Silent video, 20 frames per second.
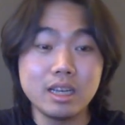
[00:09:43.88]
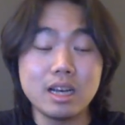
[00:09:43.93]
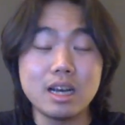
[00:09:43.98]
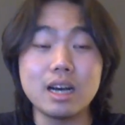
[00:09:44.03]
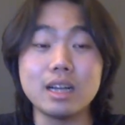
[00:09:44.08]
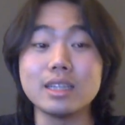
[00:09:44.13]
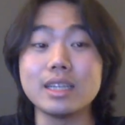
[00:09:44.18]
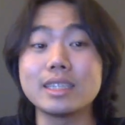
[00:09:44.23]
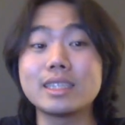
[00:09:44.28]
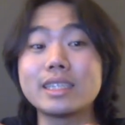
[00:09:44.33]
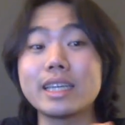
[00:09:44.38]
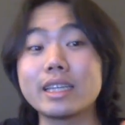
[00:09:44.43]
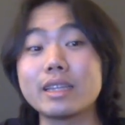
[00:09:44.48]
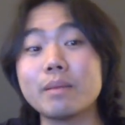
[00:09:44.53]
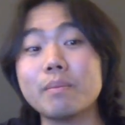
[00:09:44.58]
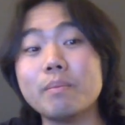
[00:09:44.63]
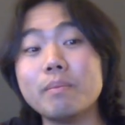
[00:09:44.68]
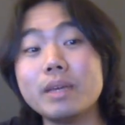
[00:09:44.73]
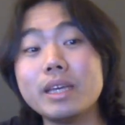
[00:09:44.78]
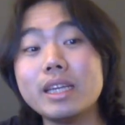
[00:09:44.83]
Let's take
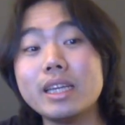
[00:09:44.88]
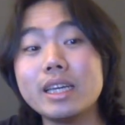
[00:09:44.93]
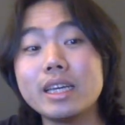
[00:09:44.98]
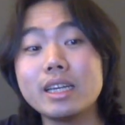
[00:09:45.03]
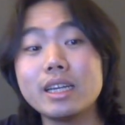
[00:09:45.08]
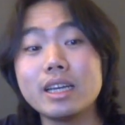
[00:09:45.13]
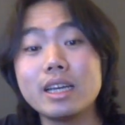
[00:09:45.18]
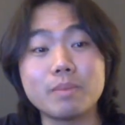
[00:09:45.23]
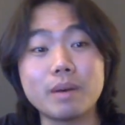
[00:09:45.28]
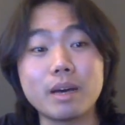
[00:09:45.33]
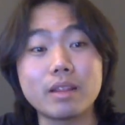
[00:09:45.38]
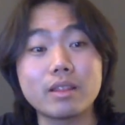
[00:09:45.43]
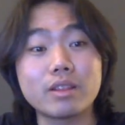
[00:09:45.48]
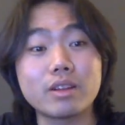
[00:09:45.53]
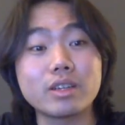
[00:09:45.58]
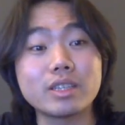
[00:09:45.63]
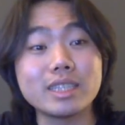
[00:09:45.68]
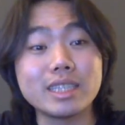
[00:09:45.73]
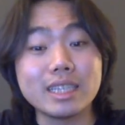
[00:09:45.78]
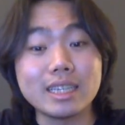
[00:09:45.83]
the median, about
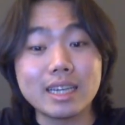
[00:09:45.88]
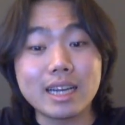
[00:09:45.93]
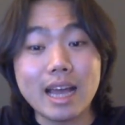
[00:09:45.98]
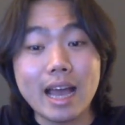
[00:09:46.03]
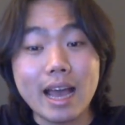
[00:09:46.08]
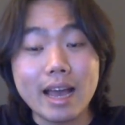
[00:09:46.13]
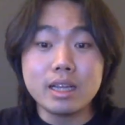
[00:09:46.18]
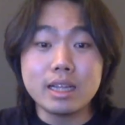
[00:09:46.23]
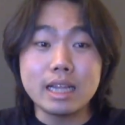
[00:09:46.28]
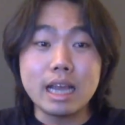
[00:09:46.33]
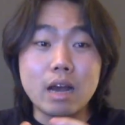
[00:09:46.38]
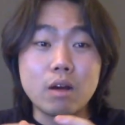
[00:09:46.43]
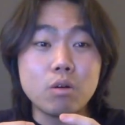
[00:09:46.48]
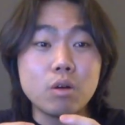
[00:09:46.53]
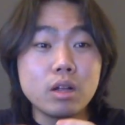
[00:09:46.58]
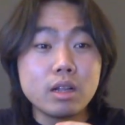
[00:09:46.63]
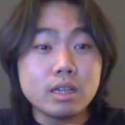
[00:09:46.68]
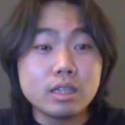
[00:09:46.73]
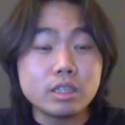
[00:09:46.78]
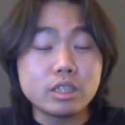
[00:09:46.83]
13.5. Now,
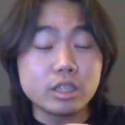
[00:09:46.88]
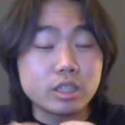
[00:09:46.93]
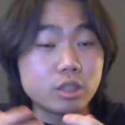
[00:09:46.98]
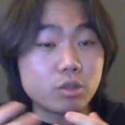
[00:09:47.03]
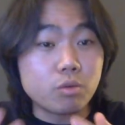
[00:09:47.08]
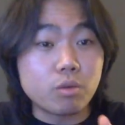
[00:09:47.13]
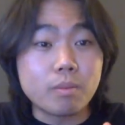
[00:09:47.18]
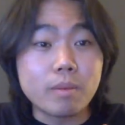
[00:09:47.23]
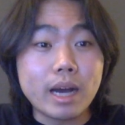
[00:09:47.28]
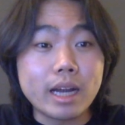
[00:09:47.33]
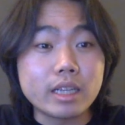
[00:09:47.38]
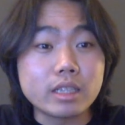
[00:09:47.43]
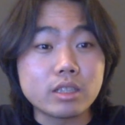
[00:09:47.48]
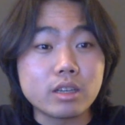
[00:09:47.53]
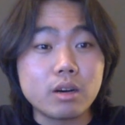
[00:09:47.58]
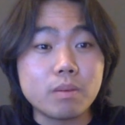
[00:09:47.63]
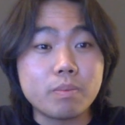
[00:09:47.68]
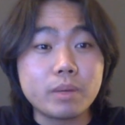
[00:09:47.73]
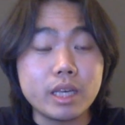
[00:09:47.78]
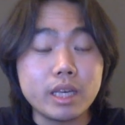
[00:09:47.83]
just to remind us
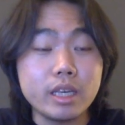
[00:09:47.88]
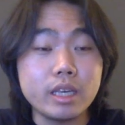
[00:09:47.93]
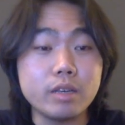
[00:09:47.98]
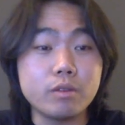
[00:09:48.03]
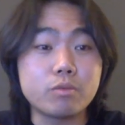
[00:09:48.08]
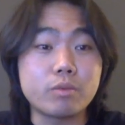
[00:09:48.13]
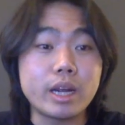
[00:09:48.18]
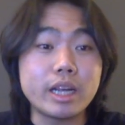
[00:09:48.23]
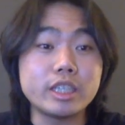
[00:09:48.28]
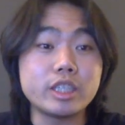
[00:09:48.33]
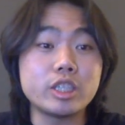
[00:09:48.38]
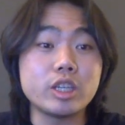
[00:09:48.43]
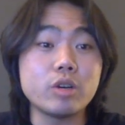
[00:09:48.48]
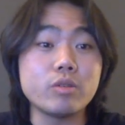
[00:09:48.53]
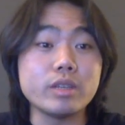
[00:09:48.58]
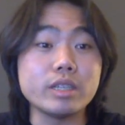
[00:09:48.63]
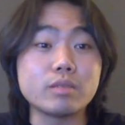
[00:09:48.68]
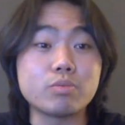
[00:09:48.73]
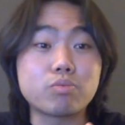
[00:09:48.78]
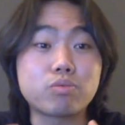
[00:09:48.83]
all, PE
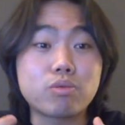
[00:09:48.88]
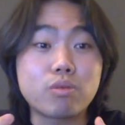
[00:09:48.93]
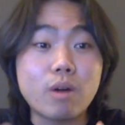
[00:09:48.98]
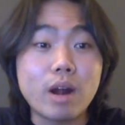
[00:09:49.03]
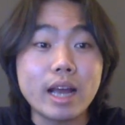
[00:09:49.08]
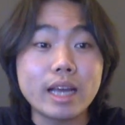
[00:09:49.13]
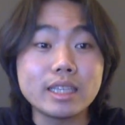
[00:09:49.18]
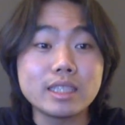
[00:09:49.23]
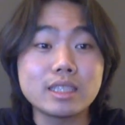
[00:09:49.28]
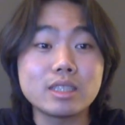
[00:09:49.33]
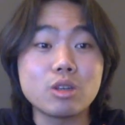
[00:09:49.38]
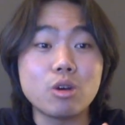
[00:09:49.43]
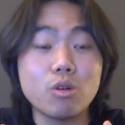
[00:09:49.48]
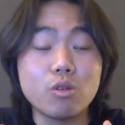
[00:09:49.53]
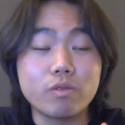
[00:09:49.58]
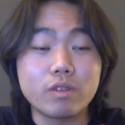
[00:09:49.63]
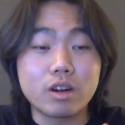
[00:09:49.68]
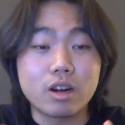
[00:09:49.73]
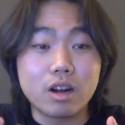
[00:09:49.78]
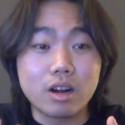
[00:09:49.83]
ratio is price
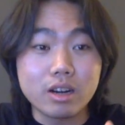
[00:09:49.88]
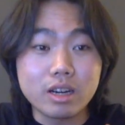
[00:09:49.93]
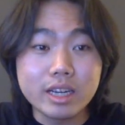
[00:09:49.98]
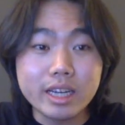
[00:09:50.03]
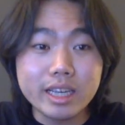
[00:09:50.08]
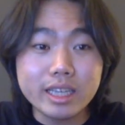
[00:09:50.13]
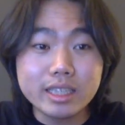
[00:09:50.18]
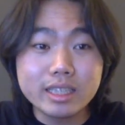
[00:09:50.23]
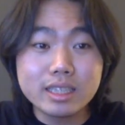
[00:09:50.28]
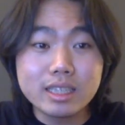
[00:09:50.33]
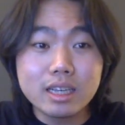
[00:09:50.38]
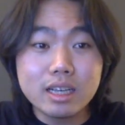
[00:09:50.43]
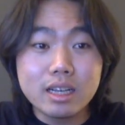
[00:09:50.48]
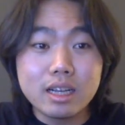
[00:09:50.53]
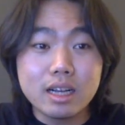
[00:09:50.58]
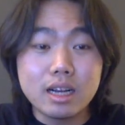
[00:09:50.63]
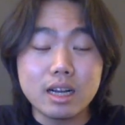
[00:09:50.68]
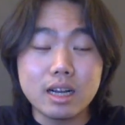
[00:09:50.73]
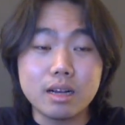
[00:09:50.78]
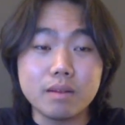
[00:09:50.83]
over over earnings.
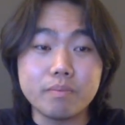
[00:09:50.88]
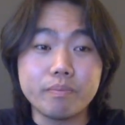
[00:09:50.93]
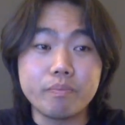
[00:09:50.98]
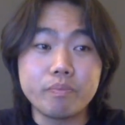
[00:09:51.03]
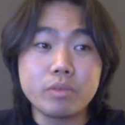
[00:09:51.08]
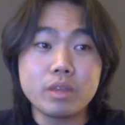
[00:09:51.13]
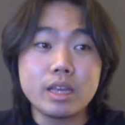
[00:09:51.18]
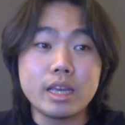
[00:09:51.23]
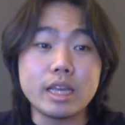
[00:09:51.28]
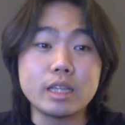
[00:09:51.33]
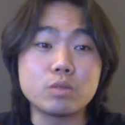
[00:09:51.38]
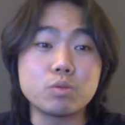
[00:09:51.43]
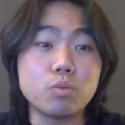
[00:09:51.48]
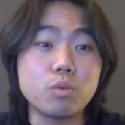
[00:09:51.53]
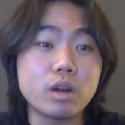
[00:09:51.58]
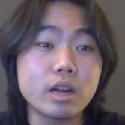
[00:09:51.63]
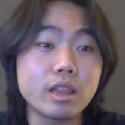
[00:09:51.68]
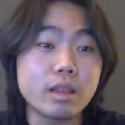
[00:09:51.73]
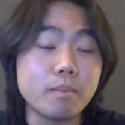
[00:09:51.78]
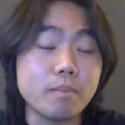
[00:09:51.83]
It's
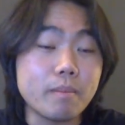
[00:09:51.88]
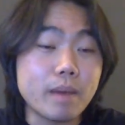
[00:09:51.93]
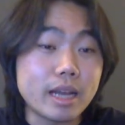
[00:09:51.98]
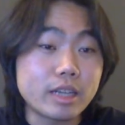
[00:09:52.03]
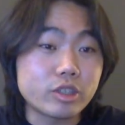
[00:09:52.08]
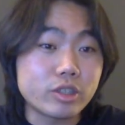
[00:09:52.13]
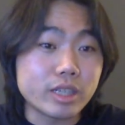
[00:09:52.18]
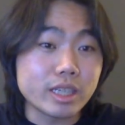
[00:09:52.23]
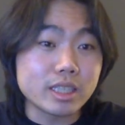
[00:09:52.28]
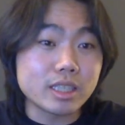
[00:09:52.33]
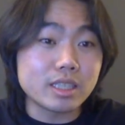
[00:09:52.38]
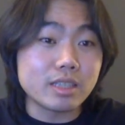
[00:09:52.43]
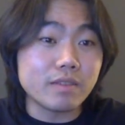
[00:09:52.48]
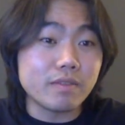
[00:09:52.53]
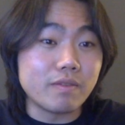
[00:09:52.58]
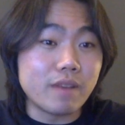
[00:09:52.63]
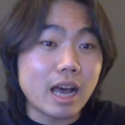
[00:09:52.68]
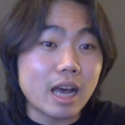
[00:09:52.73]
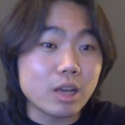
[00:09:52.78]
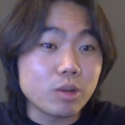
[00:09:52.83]
one of the metrics to
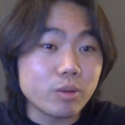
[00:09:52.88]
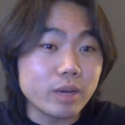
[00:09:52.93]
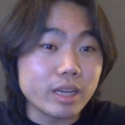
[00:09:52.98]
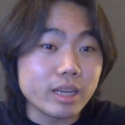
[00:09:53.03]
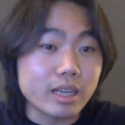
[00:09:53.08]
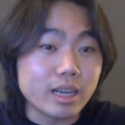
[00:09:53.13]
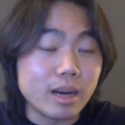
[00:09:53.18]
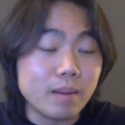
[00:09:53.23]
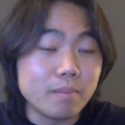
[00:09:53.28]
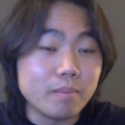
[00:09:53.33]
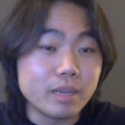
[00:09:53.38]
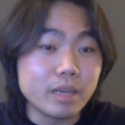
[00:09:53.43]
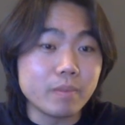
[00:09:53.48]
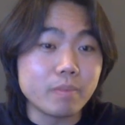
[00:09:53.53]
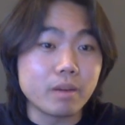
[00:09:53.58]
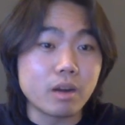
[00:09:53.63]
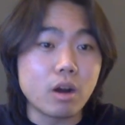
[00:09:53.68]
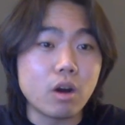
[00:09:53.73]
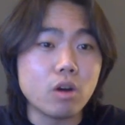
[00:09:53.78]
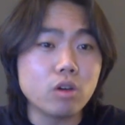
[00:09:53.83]
evaluate a company,
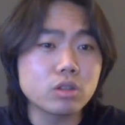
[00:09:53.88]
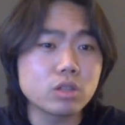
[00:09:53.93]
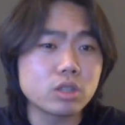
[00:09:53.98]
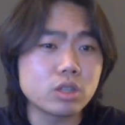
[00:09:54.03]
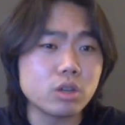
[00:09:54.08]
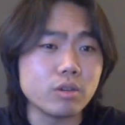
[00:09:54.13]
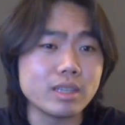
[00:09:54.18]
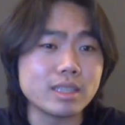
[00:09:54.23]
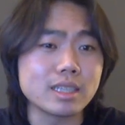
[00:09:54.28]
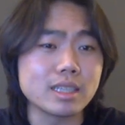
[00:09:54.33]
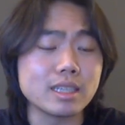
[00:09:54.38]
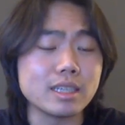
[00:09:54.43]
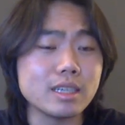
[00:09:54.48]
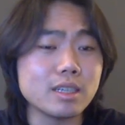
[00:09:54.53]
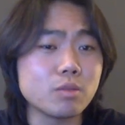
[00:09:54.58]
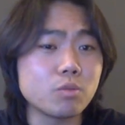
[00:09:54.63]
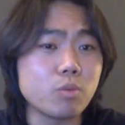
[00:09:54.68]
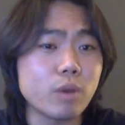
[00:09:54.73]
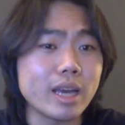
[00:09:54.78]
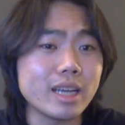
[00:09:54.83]
but also it's a
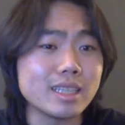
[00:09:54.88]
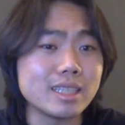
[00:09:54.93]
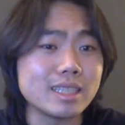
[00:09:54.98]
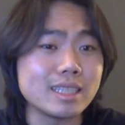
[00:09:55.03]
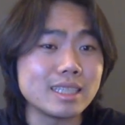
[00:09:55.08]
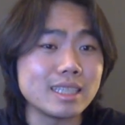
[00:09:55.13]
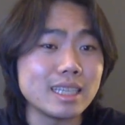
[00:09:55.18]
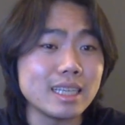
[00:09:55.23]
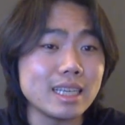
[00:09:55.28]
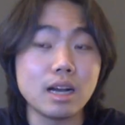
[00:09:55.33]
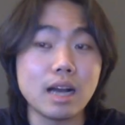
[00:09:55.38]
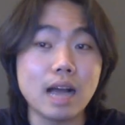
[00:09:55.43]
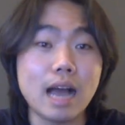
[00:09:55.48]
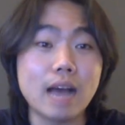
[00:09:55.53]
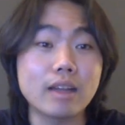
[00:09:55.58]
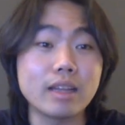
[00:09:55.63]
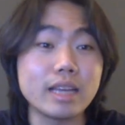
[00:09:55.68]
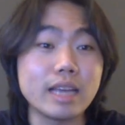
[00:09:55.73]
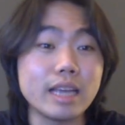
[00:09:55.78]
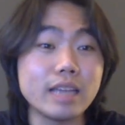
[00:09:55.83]
good way to see
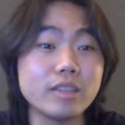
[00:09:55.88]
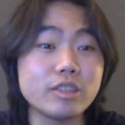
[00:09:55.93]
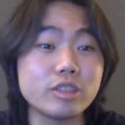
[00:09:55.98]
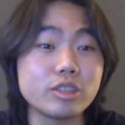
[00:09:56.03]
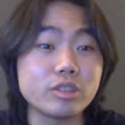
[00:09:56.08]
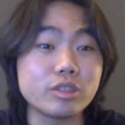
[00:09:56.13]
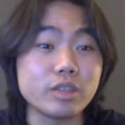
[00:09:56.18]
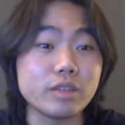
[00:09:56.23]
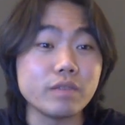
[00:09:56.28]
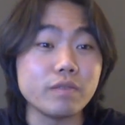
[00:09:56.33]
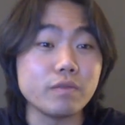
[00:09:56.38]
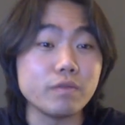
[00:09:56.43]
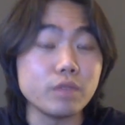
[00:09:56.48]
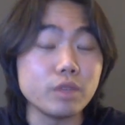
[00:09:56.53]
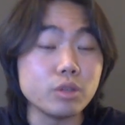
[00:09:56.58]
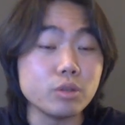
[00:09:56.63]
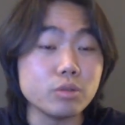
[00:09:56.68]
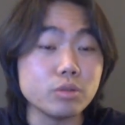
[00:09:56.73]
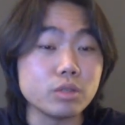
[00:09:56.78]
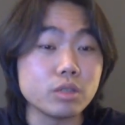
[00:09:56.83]
how the industry
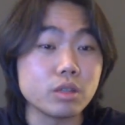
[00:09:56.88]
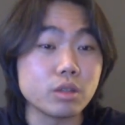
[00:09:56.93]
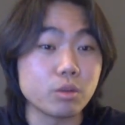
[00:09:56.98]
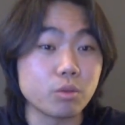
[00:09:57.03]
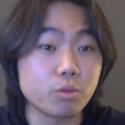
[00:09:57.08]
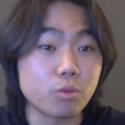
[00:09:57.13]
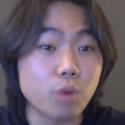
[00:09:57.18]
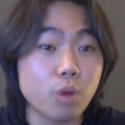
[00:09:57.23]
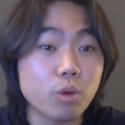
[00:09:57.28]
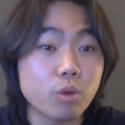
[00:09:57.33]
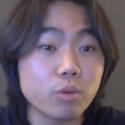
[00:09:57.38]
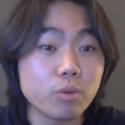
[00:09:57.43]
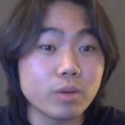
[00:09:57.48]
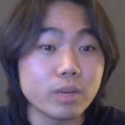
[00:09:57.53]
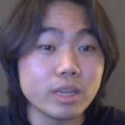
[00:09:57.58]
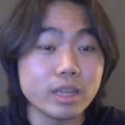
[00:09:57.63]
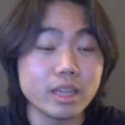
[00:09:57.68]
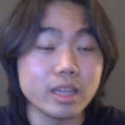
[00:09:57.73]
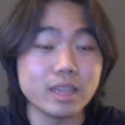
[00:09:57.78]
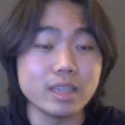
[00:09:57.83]
views the growth
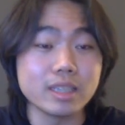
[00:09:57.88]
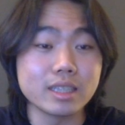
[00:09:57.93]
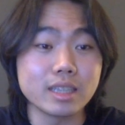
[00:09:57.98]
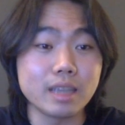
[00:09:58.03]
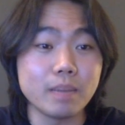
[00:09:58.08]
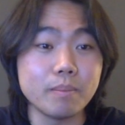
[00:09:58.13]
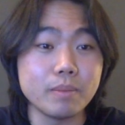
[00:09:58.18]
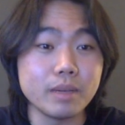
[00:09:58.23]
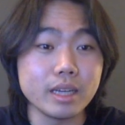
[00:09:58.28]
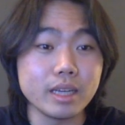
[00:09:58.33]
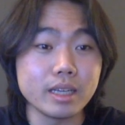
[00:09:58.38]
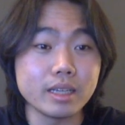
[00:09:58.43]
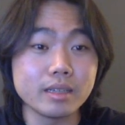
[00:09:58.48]
within this company.